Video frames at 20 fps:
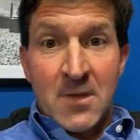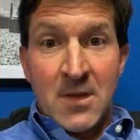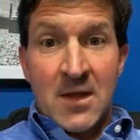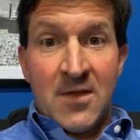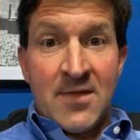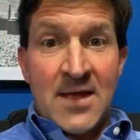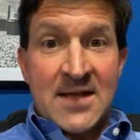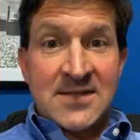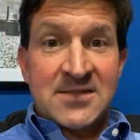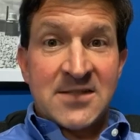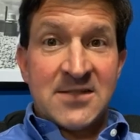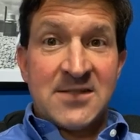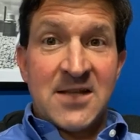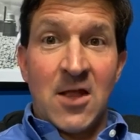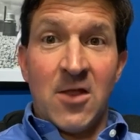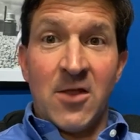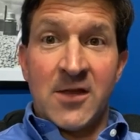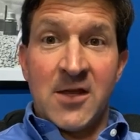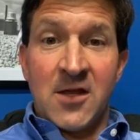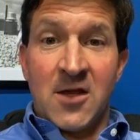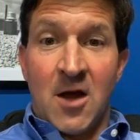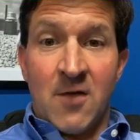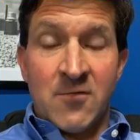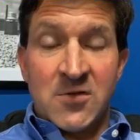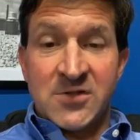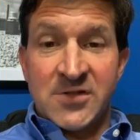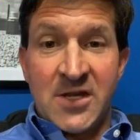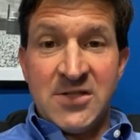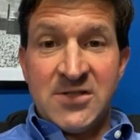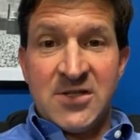And that's a delicate
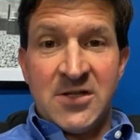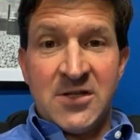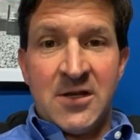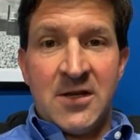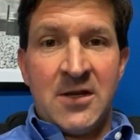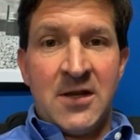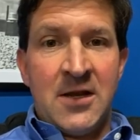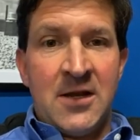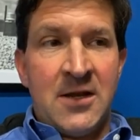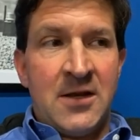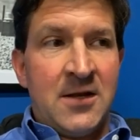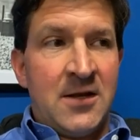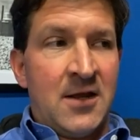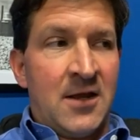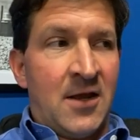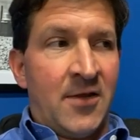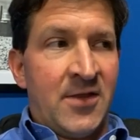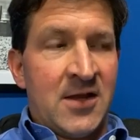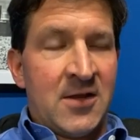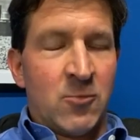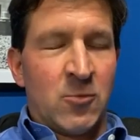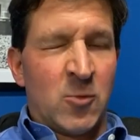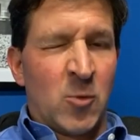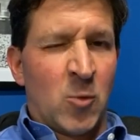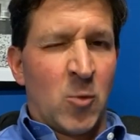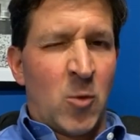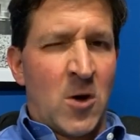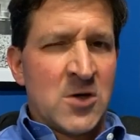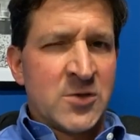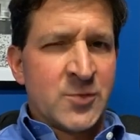conversation, and I think it
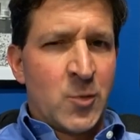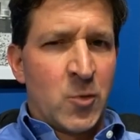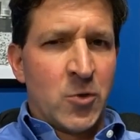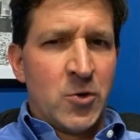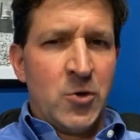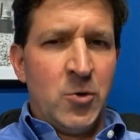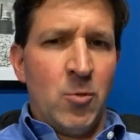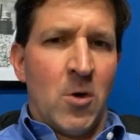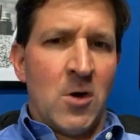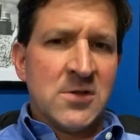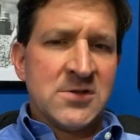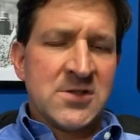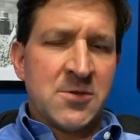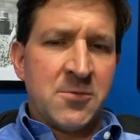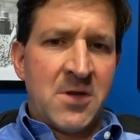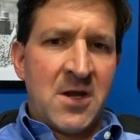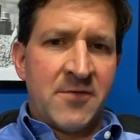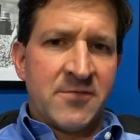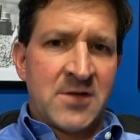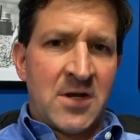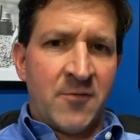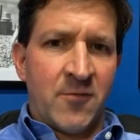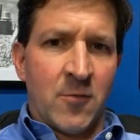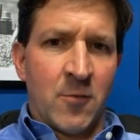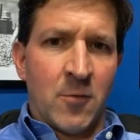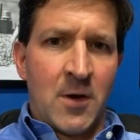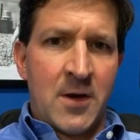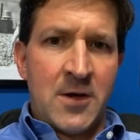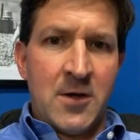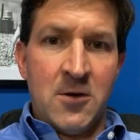requires more nuance than we have time
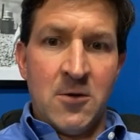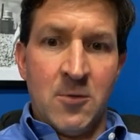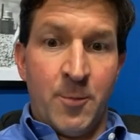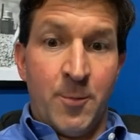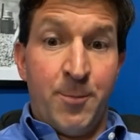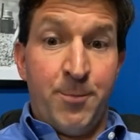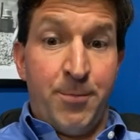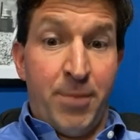for right here.